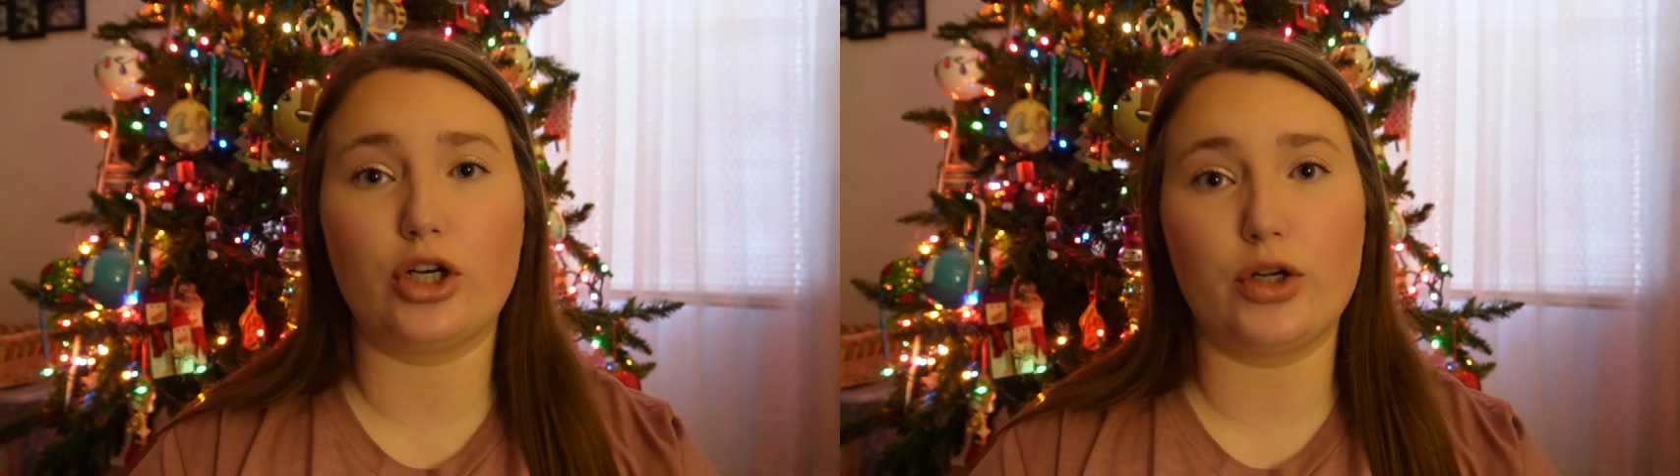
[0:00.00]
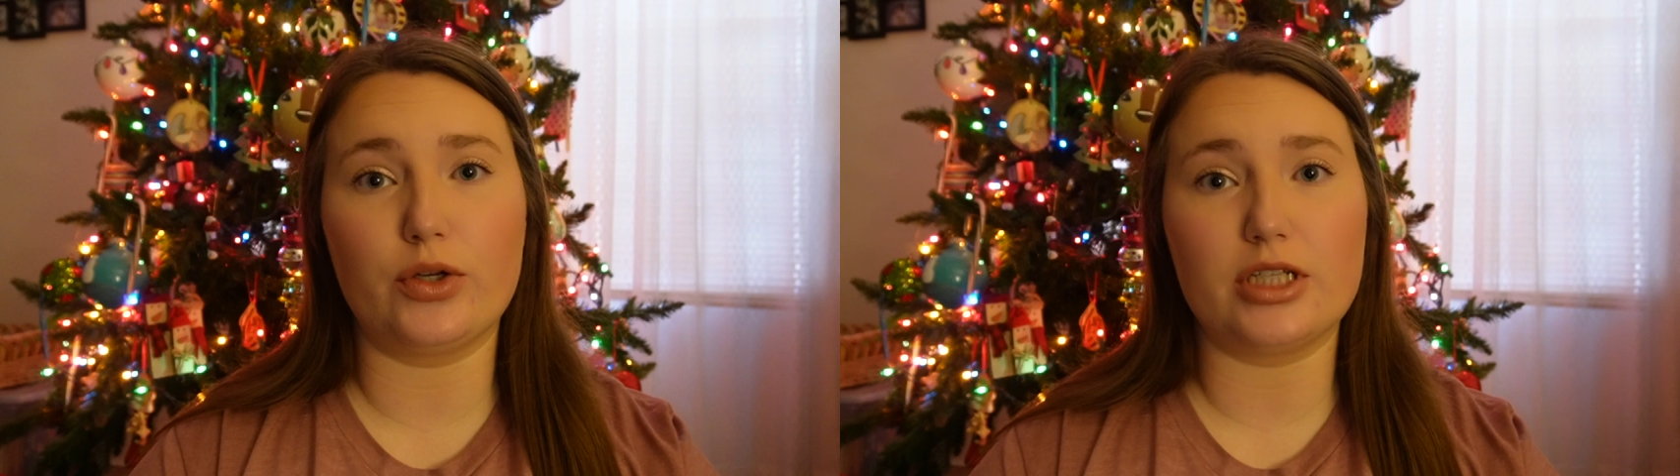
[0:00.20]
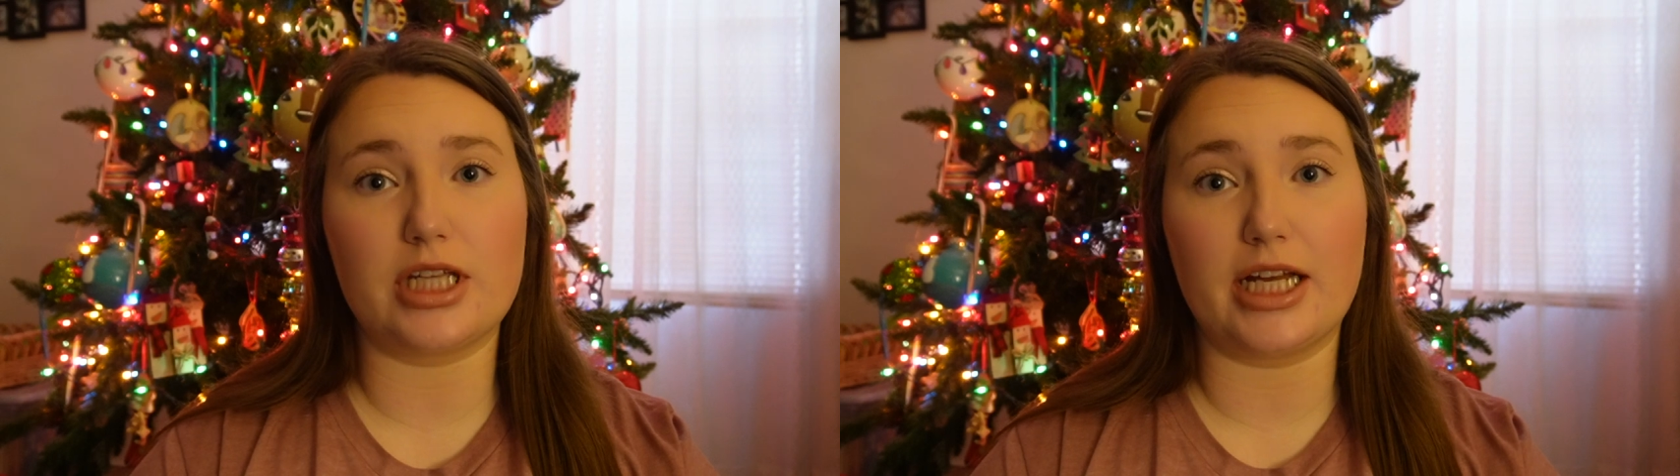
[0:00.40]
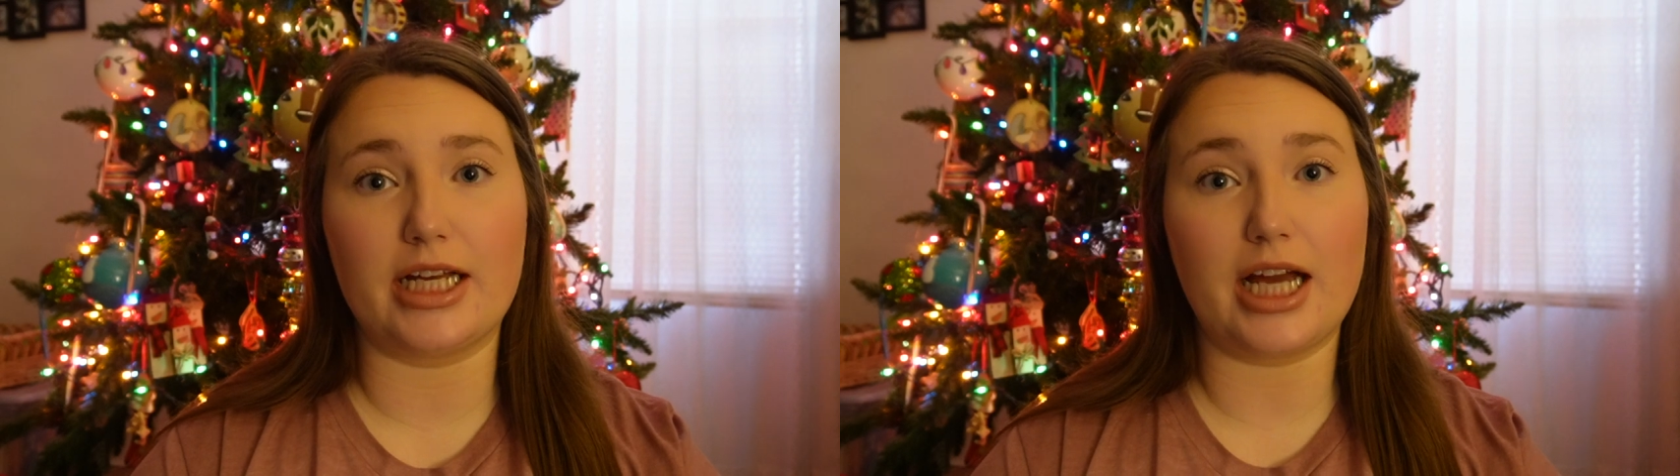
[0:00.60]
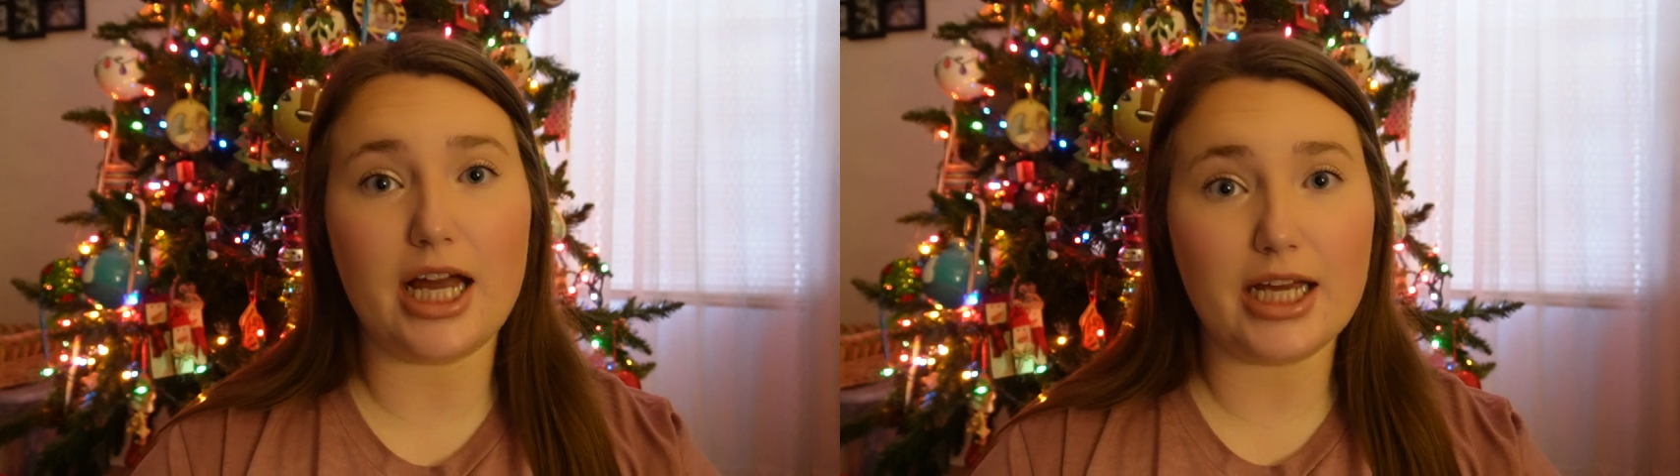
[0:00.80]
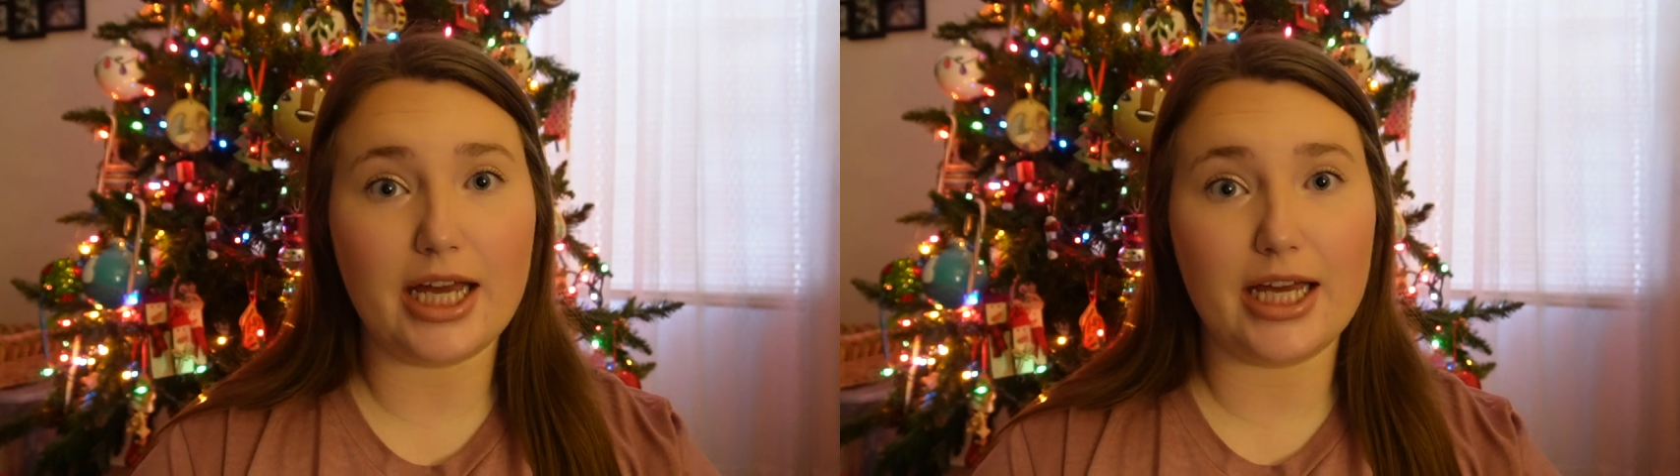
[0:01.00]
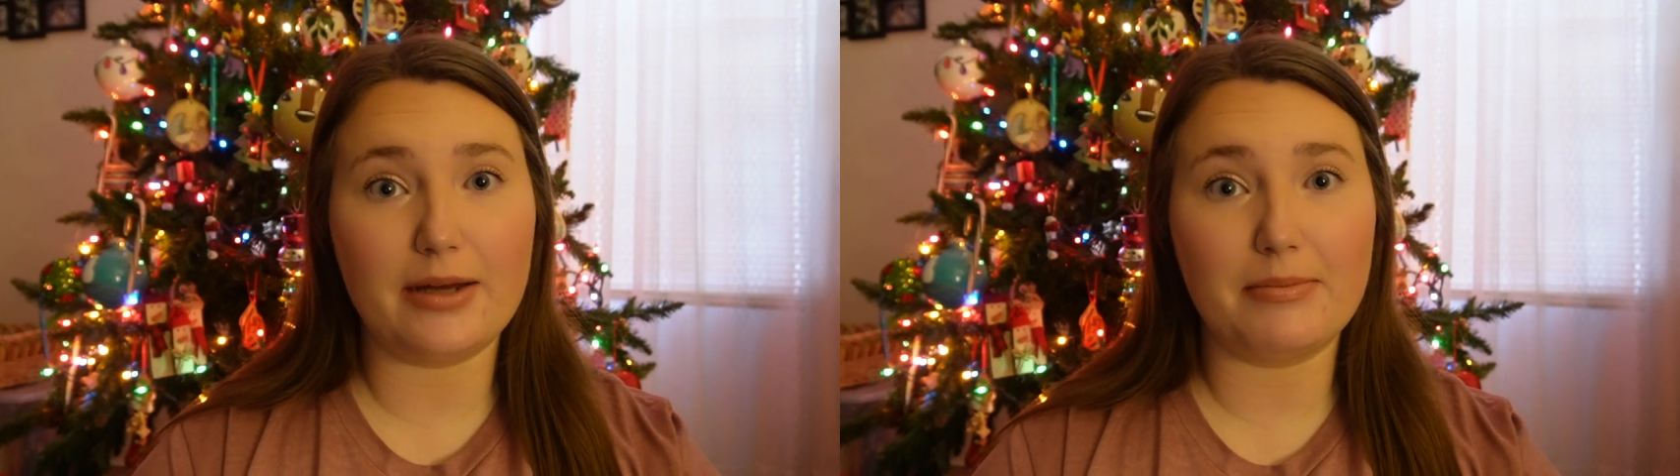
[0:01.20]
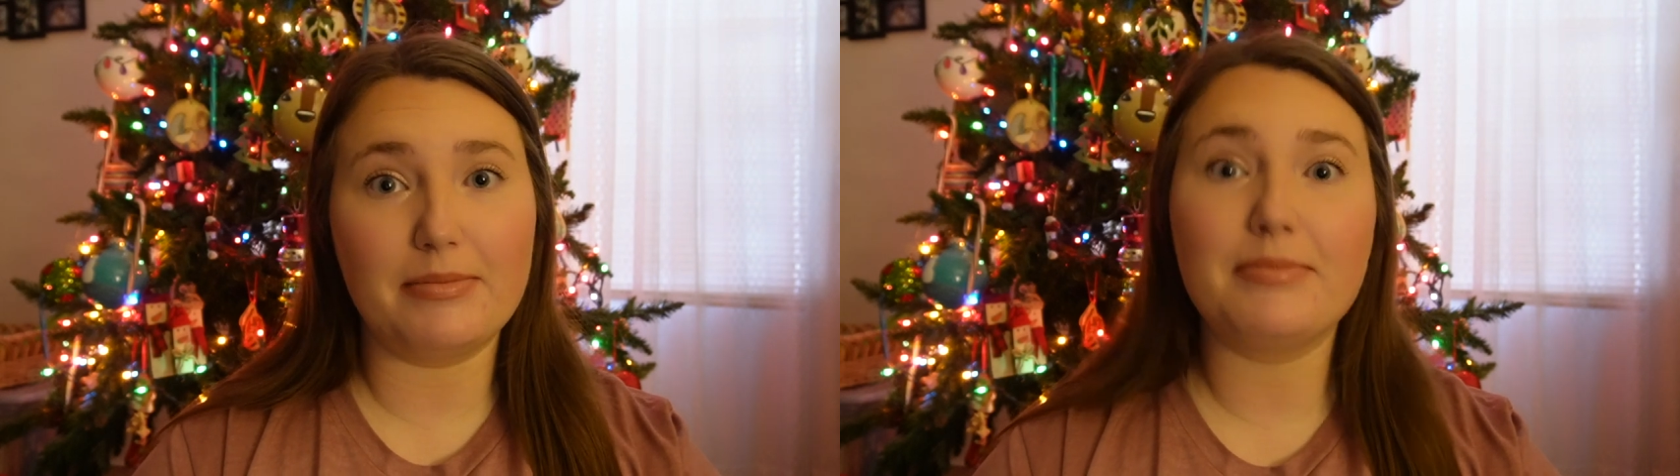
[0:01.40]
notice like I
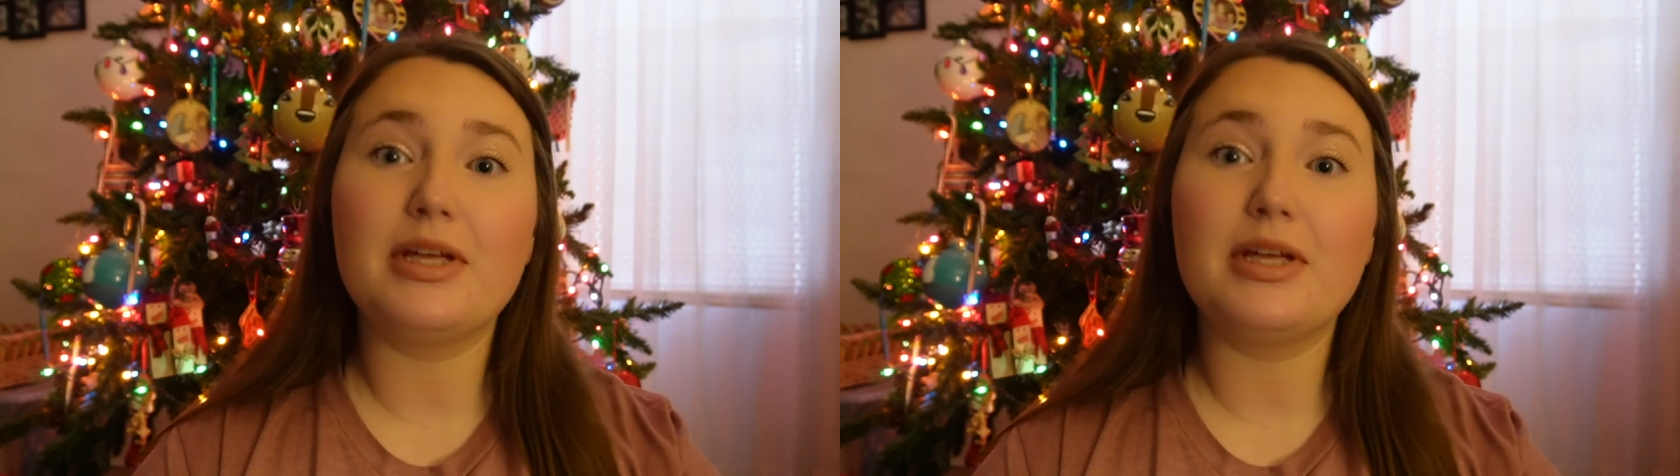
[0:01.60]
am,